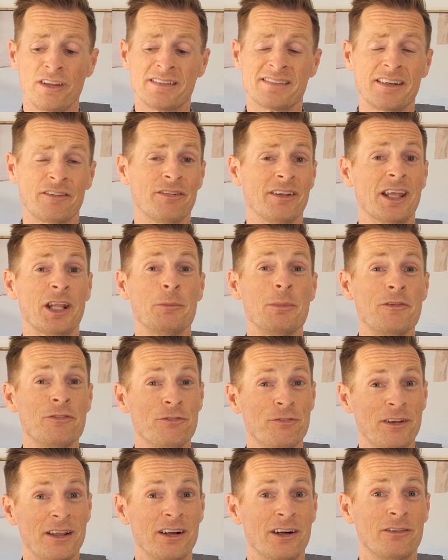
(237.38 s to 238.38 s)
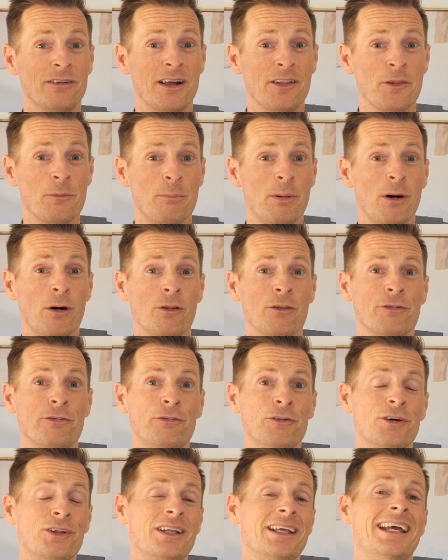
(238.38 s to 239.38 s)
is definitely going to be fit around the ball of the
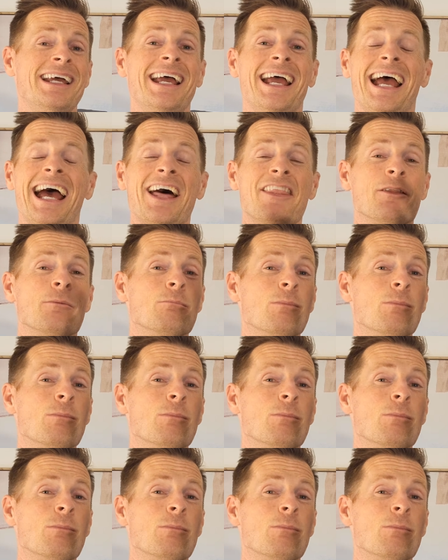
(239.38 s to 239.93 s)
foot, and the